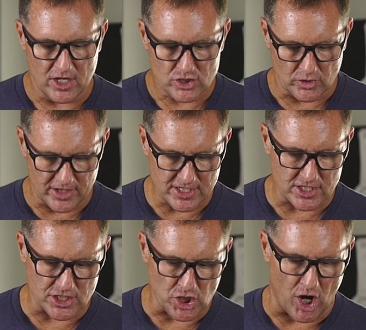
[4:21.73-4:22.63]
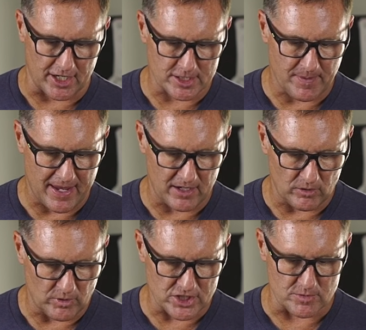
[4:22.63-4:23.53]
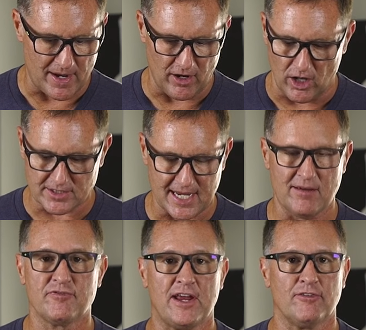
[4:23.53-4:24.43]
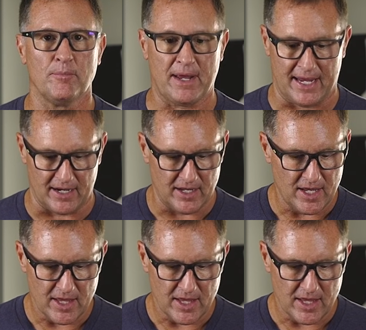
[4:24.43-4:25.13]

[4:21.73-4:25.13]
So this is the Tongass pant, which is my all-time favorite pant.